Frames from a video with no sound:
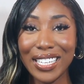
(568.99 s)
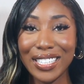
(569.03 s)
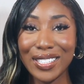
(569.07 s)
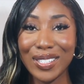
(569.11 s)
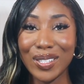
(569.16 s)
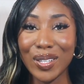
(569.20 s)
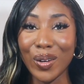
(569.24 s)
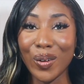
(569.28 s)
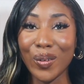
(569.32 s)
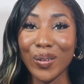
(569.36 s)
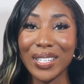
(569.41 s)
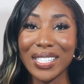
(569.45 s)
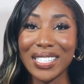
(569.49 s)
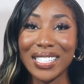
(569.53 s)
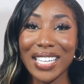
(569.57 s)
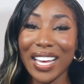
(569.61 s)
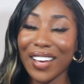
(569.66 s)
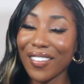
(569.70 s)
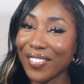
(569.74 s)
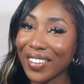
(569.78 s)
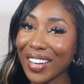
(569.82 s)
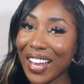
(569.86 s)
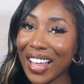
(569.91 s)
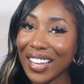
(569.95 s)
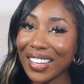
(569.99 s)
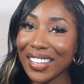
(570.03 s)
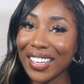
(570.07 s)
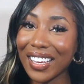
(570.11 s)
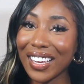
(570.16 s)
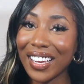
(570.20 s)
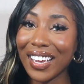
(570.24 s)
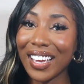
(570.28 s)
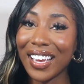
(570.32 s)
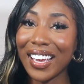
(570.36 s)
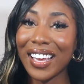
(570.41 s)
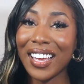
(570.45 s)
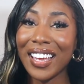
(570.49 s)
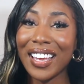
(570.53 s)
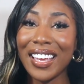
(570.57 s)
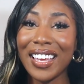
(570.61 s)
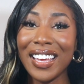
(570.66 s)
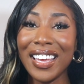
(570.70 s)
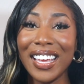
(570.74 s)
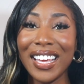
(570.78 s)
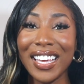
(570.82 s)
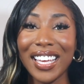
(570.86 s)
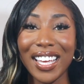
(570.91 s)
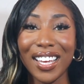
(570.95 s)
So definitely
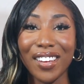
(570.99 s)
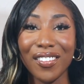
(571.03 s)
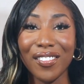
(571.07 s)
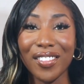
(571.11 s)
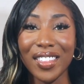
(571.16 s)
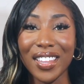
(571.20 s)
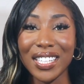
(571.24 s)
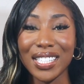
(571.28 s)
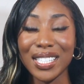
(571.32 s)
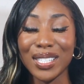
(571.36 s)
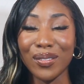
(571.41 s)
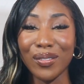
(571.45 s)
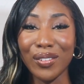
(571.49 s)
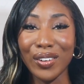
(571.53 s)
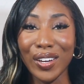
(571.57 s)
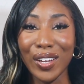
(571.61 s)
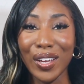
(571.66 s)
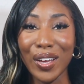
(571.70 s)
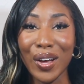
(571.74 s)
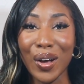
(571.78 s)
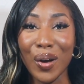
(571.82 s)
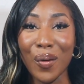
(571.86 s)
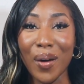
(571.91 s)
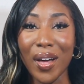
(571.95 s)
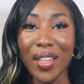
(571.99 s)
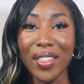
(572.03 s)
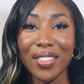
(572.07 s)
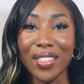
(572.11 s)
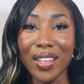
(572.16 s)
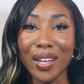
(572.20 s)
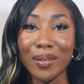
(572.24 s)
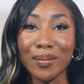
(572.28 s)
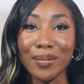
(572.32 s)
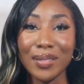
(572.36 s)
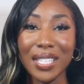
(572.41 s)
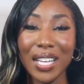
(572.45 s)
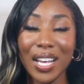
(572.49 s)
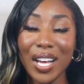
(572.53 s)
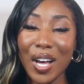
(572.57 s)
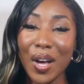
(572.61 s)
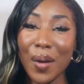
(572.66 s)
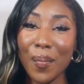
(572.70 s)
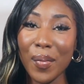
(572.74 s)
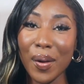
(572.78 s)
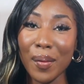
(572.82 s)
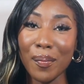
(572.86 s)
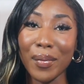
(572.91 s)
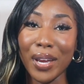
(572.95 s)
give this video a thumbs
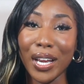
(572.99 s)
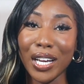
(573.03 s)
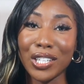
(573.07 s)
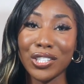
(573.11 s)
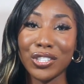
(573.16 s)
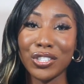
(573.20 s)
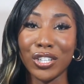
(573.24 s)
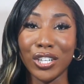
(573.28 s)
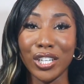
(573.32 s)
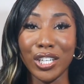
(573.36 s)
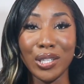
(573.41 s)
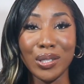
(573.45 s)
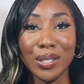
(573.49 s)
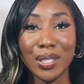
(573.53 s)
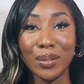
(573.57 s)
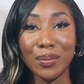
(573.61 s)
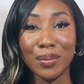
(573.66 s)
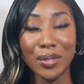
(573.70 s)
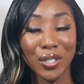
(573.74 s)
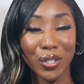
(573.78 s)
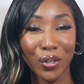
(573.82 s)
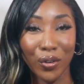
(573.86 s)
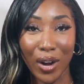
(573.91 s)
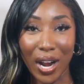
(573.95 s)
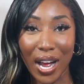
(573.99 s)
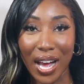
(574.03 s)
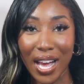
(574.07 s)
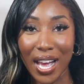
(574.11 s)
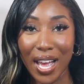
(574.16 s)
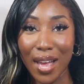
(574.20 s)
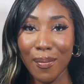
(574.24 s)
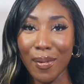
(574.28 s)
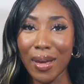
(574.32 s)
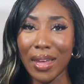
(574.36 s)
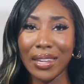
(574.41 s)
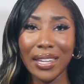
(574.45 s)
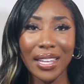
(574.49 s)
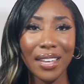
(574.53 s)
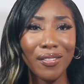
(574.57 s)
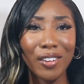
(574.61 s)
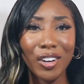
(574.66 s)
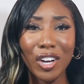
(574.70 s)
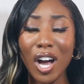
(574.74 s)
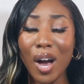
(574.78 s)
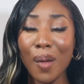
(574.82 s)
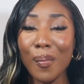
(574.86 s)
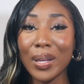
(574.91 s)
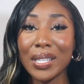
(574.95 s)
up, make sure you subscribe, and leave a
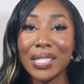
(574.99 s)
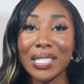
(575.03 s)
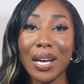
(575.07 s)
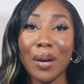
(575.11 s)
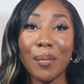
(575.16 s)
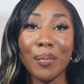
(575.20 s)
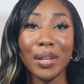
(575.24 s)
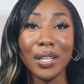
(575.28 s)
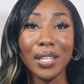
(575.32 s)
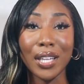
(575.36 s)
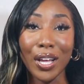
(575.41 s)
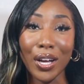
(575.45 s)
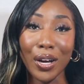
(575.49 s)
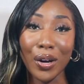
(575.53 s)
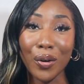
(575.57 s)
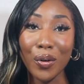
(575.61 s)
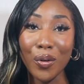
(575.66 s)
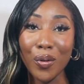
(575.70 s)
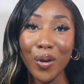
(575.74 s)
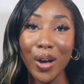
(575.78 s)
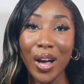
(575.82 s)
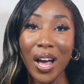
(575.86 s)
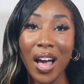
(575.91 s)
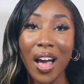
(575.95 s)
comment down below.